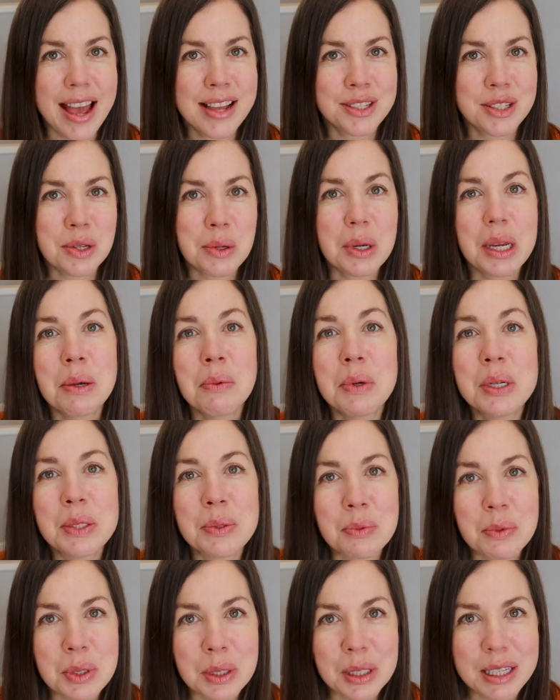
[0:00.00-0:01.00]
And so it
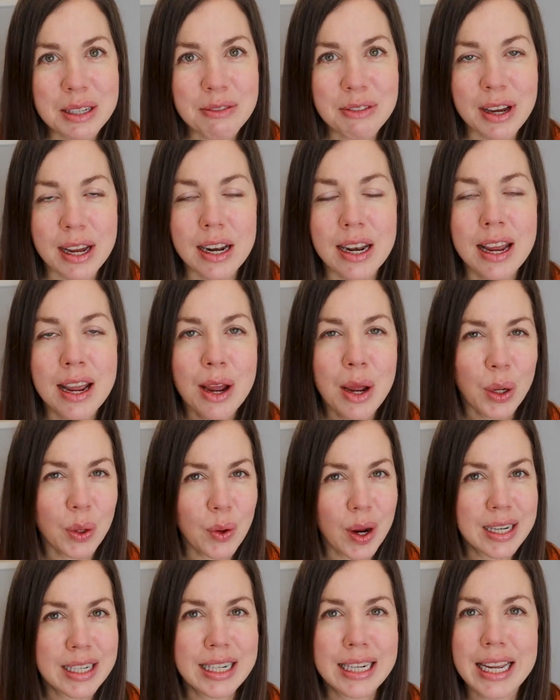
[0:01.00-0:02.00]
was really fun.
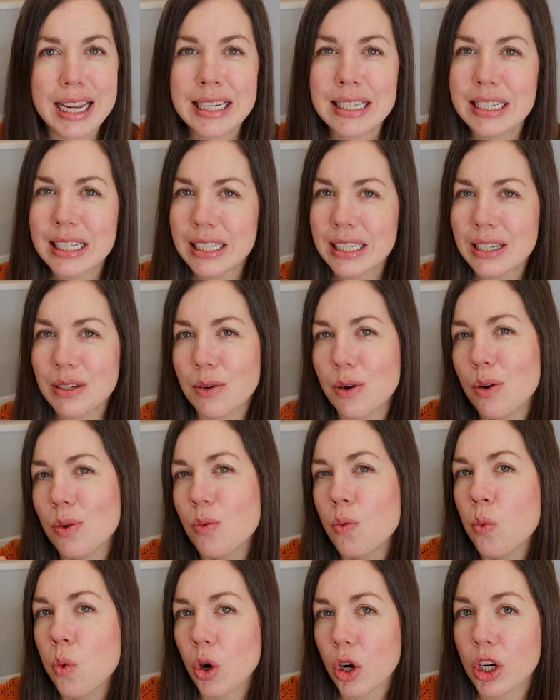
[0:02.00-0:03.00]
Granted, it didn't
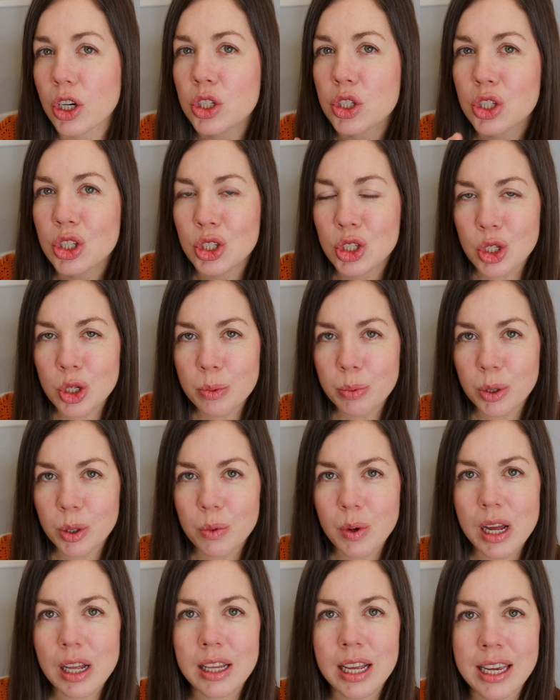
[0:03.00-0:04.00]
work
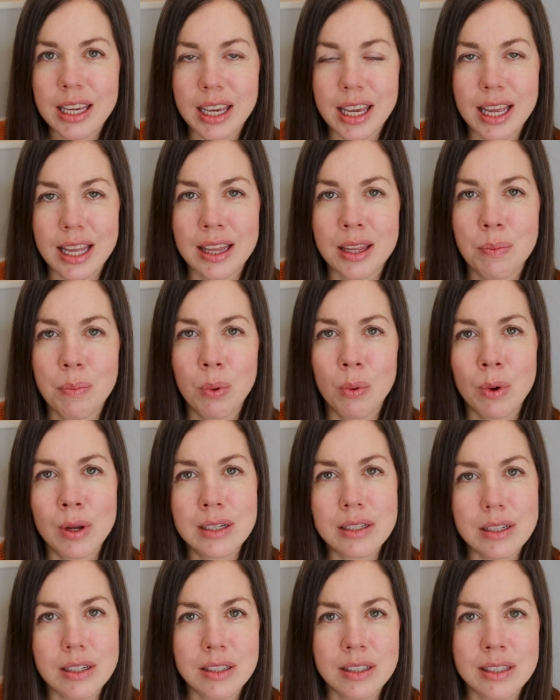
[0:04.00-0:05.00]
super well. Like the
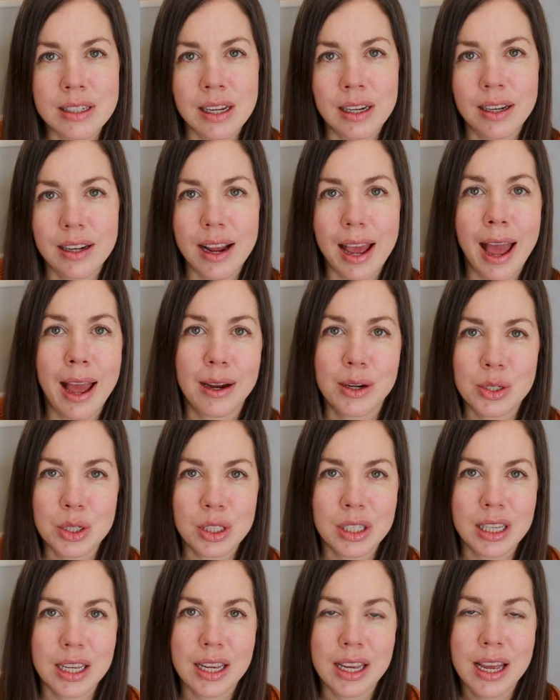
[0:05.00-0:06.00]
print didn't
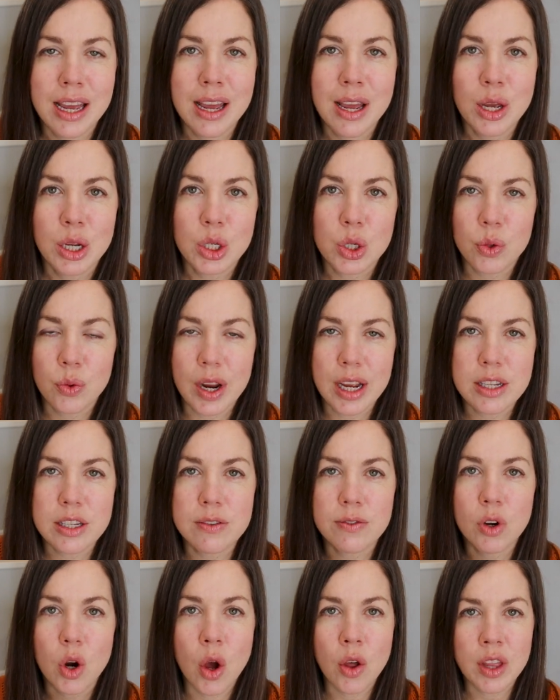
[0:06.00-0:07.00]
actually
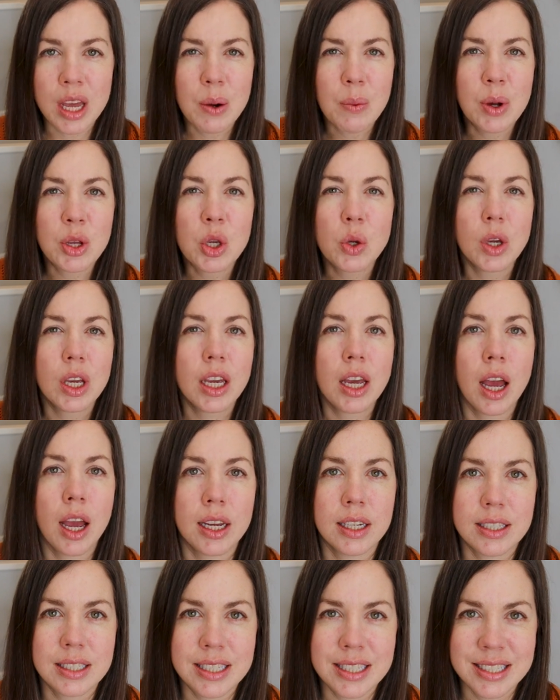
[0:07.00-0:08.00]
transfer all that well. You could
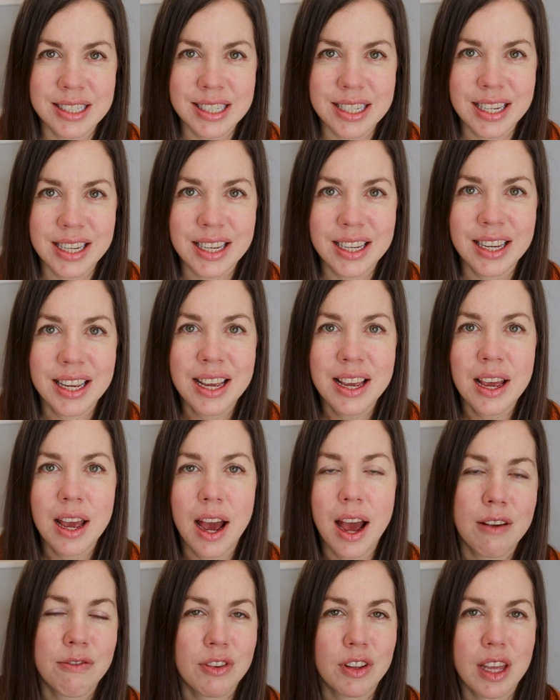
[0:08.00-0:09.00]
kind of see,
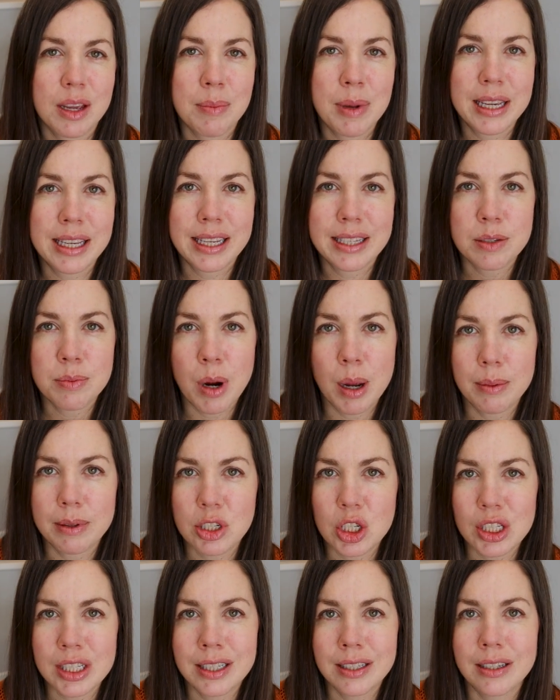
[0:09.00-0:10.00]
I feel like my kids
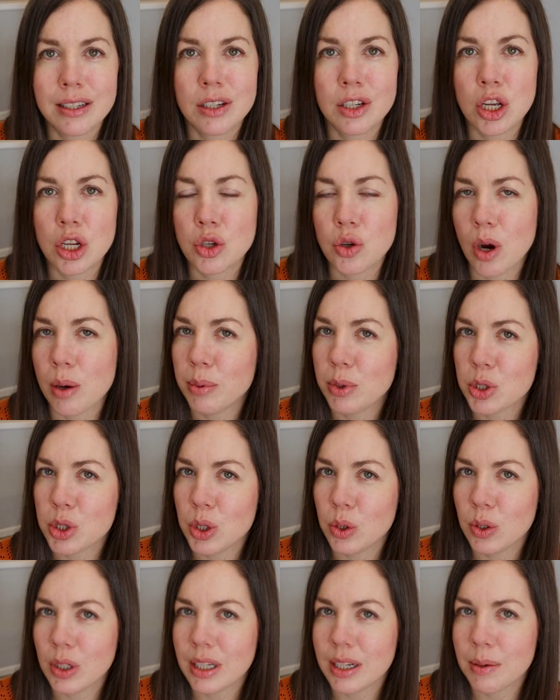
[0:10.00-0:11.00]
probably just needed to
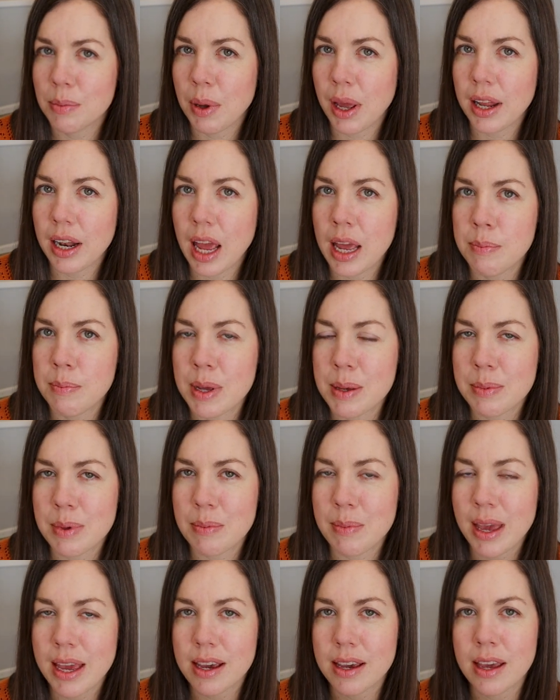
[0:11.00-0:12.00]
troubleshoot it a bit and
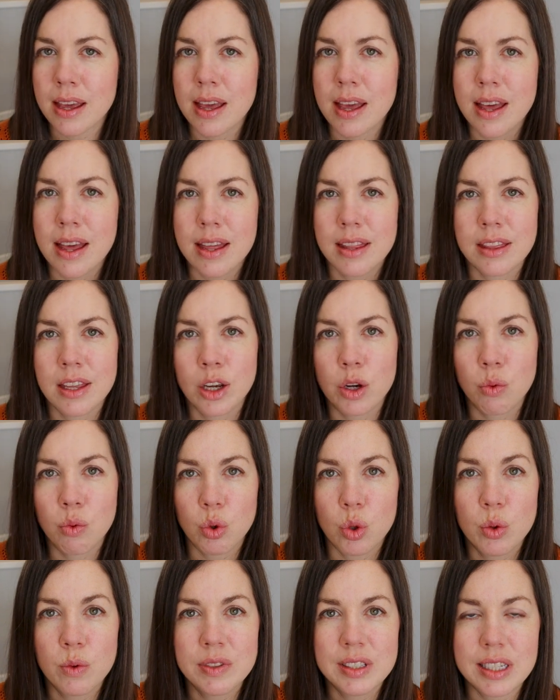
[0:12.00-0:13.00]
maybe make the
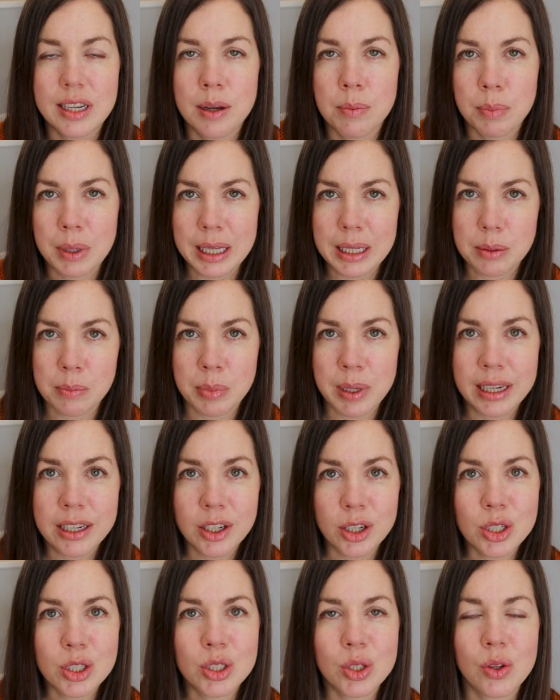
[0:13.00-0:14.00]
grooves a bit
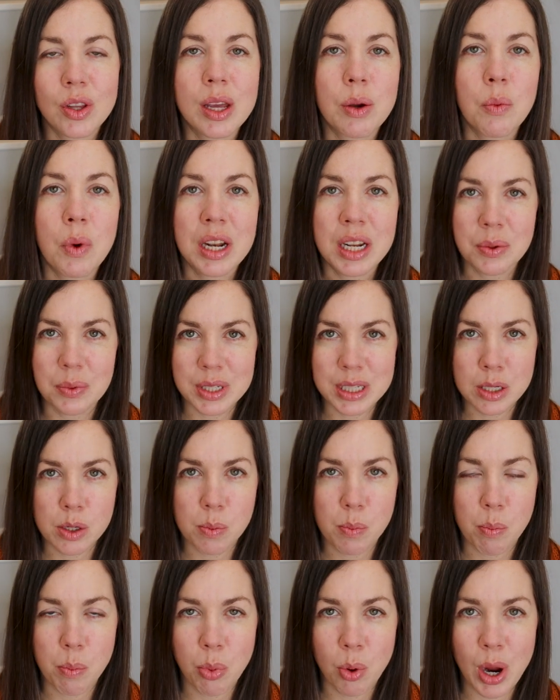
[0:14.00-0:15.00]
bigger so that when it
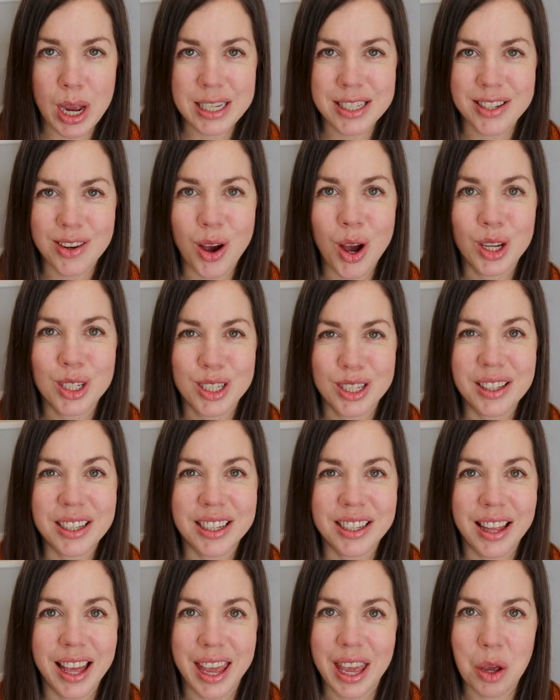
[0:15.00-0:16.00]
was pressed onto
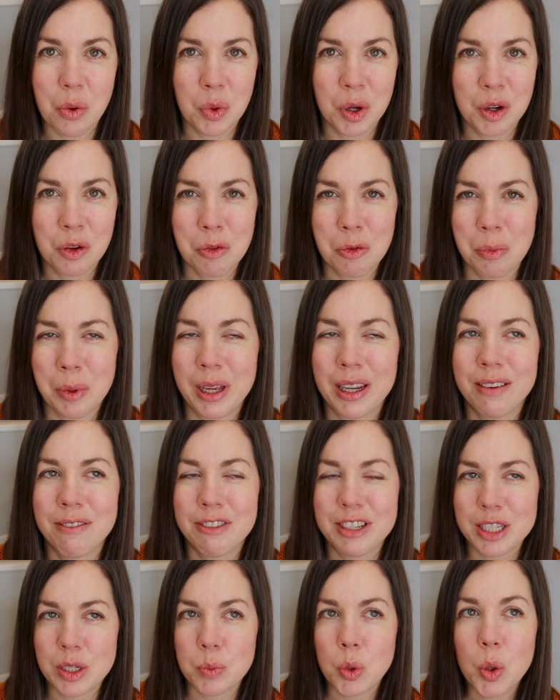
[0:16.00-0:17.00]
the clay, it would have
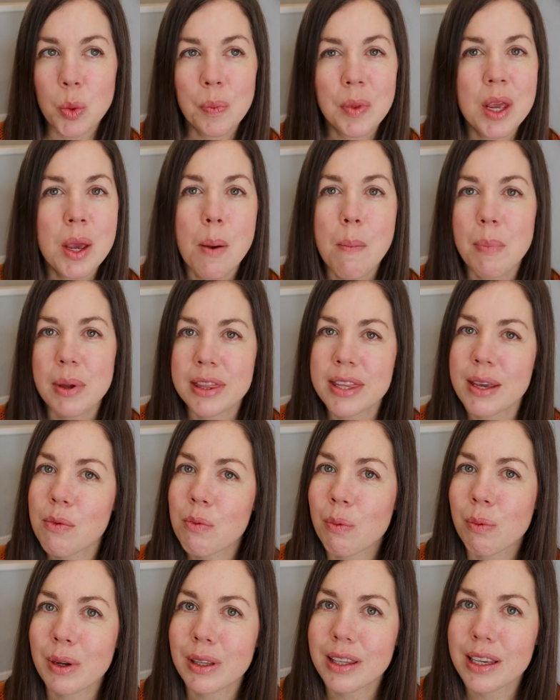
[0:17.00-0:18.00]
been visible. But they
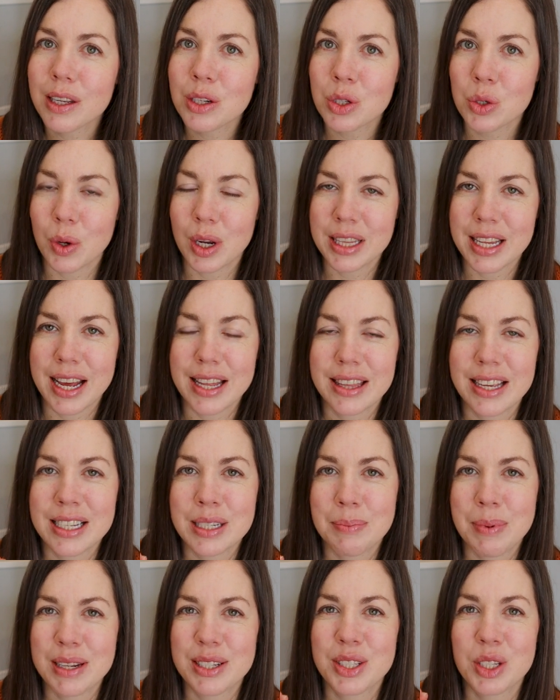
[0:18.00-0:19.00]
really enjoyed that. They
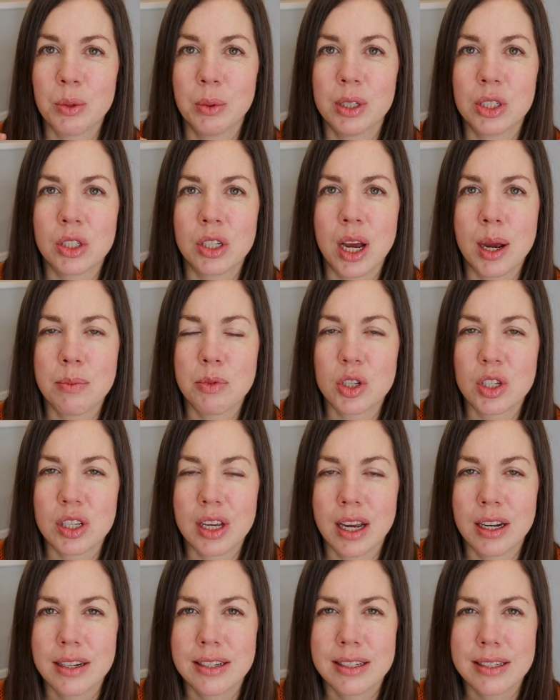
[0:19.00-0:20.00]
spent so much time
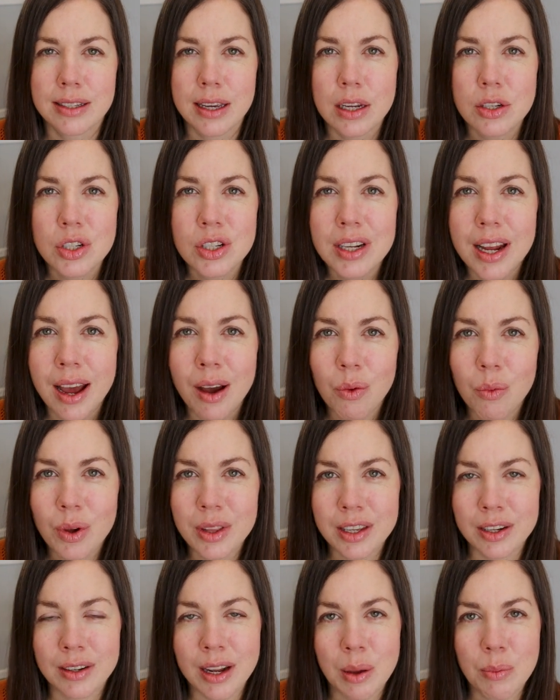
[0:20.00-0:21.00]
just kind of sketching out
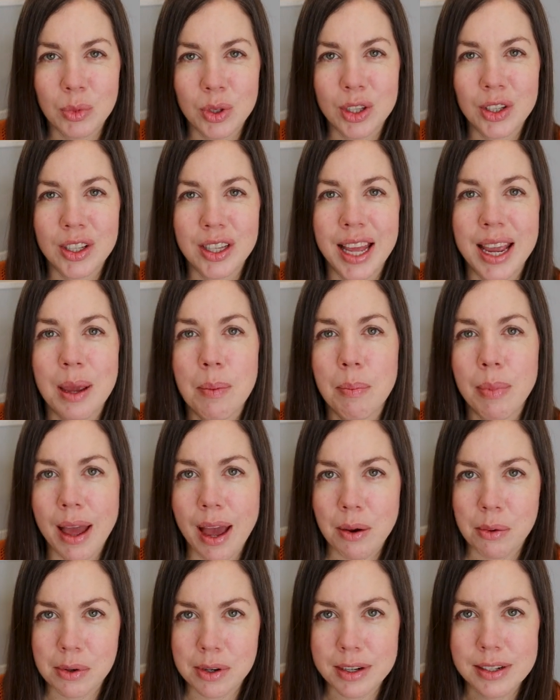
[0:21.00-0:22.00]
what their name would look like
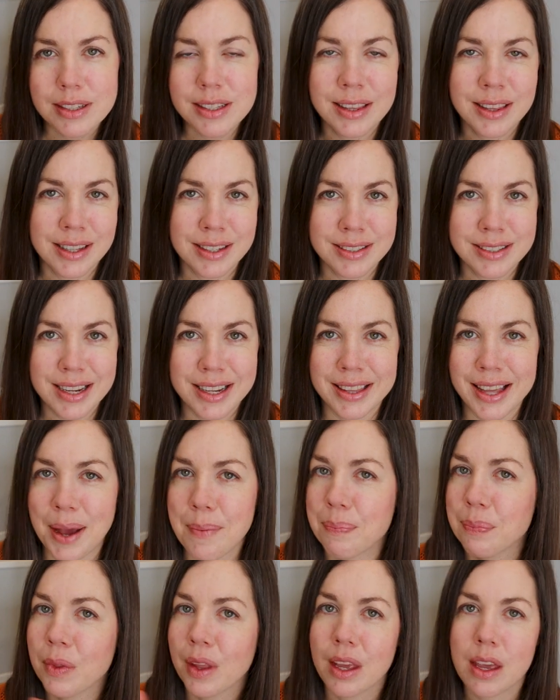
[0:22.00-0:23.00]
backwards and things like
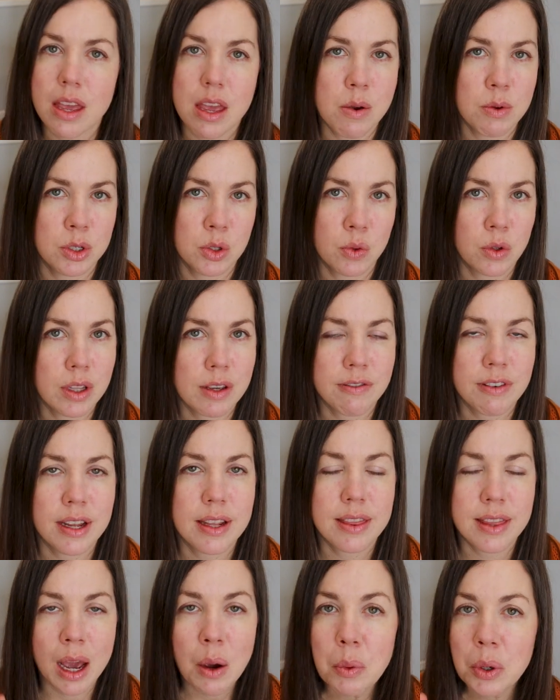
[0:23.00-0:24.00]
that. It was really
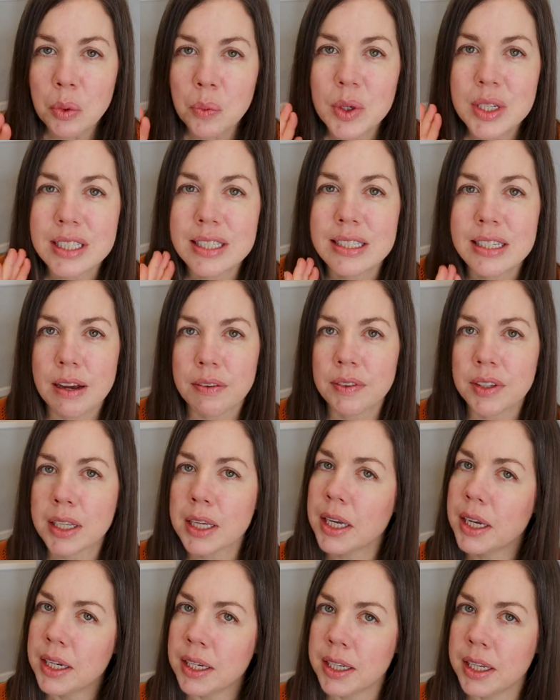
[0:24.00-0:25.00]
fun. That one was
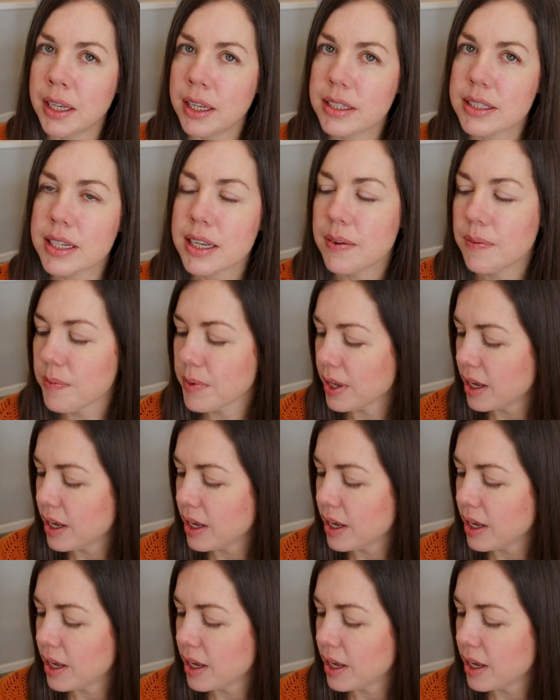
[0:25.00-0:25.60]
definitely a hit.